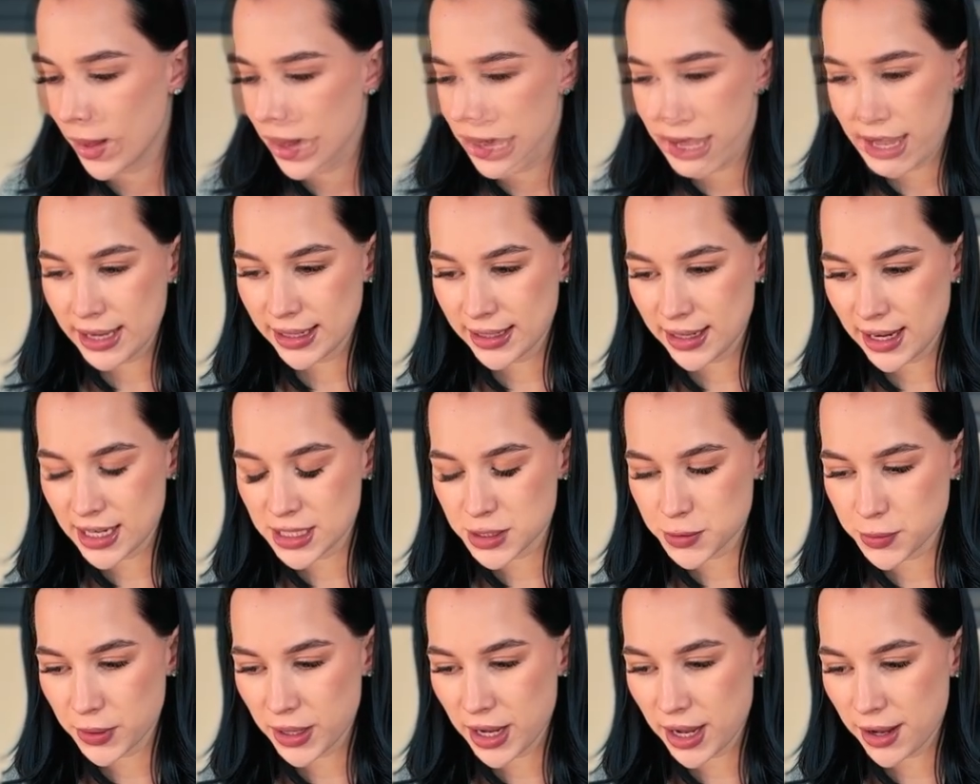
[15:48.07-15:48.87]
And
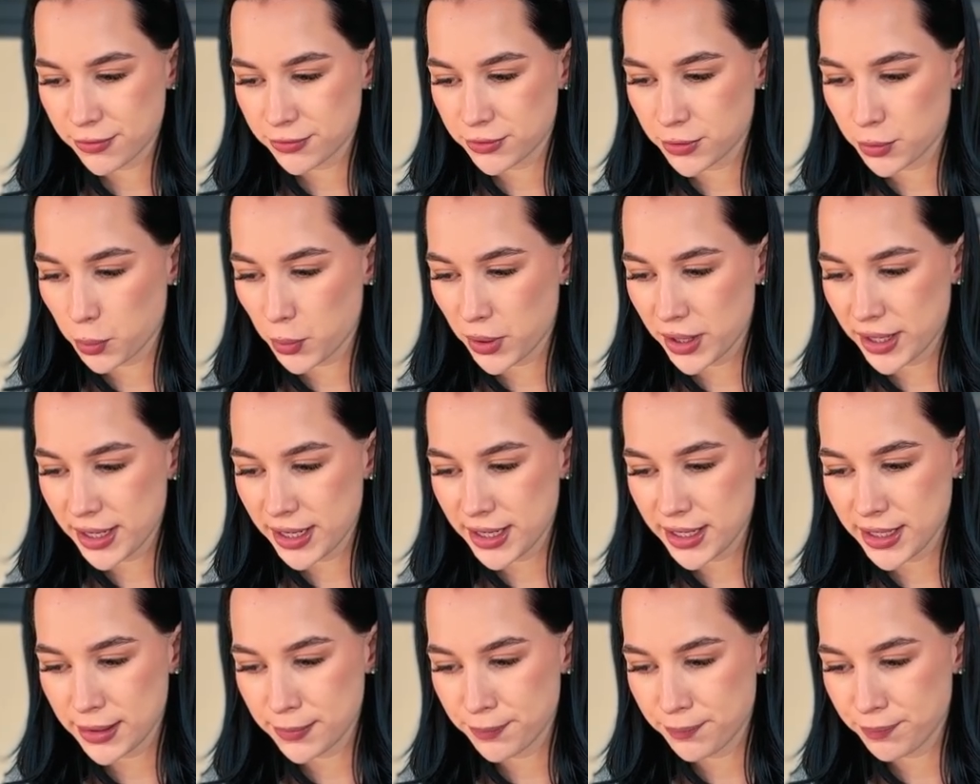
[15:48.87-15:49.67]
guys, we have
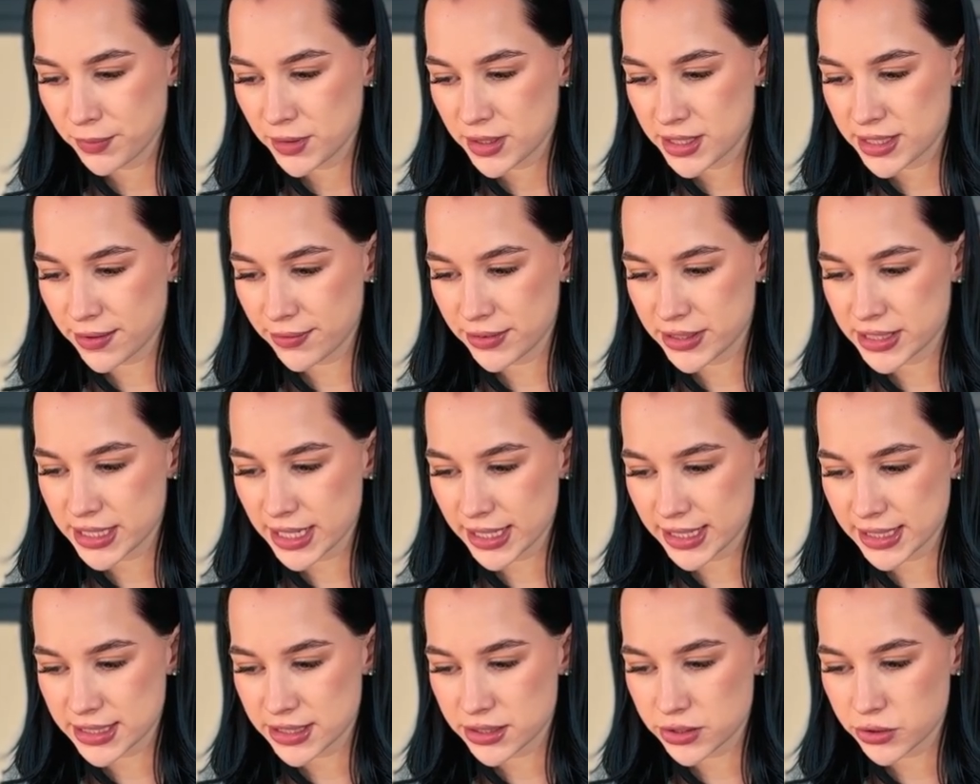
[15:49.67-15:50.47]
27
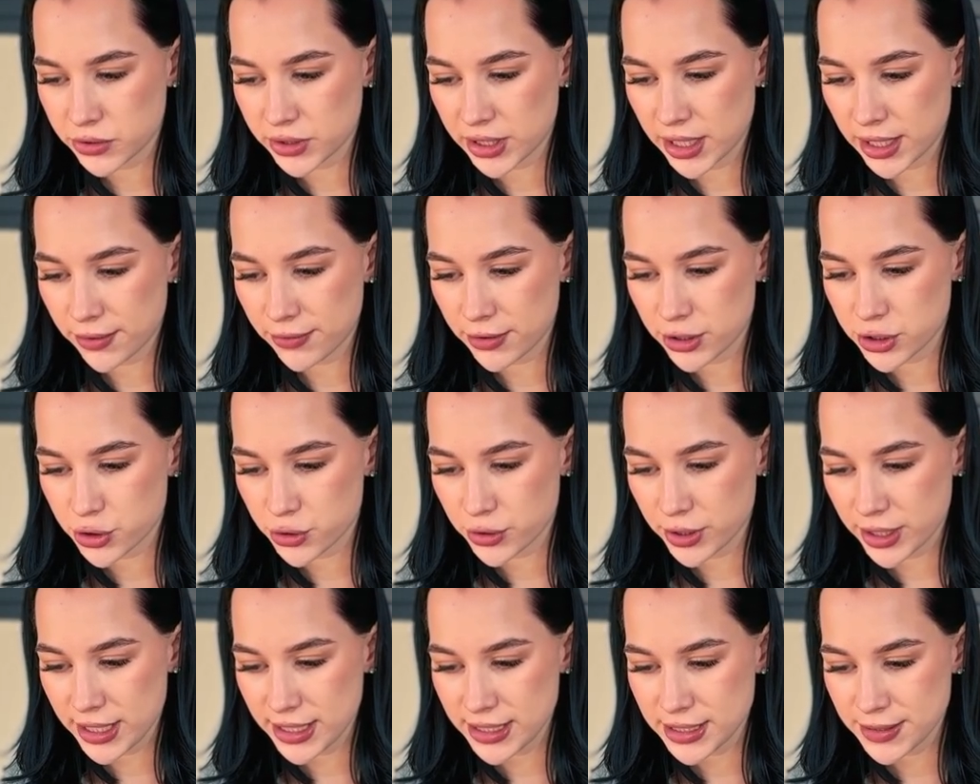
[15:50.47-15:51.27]
seconds to the end of our
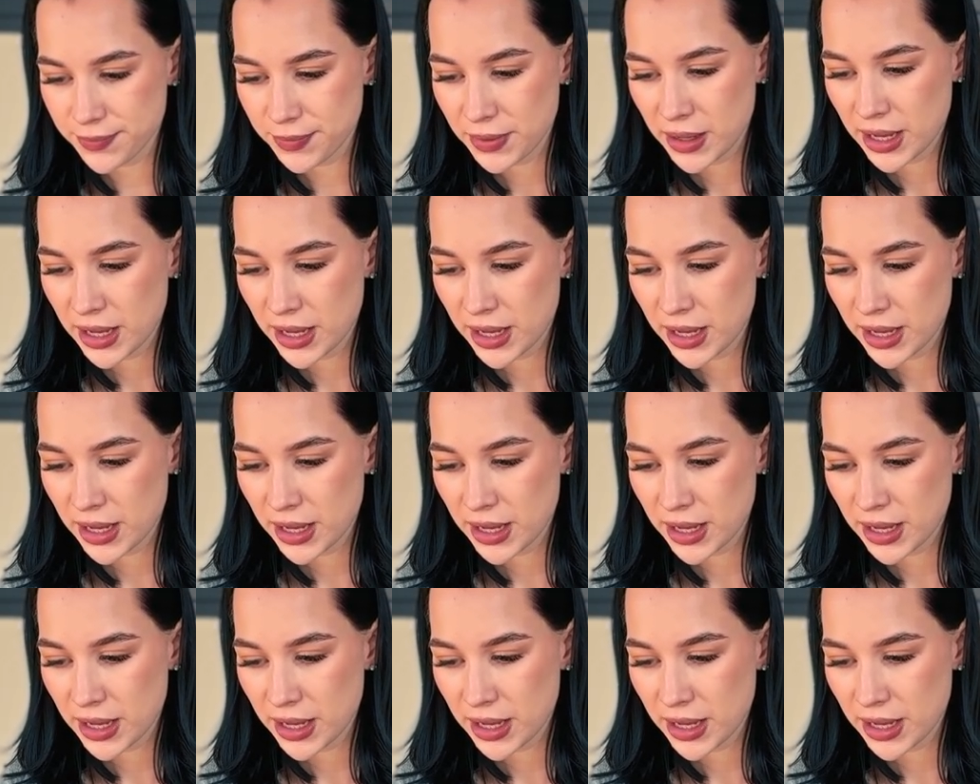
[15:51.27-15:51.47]
trade.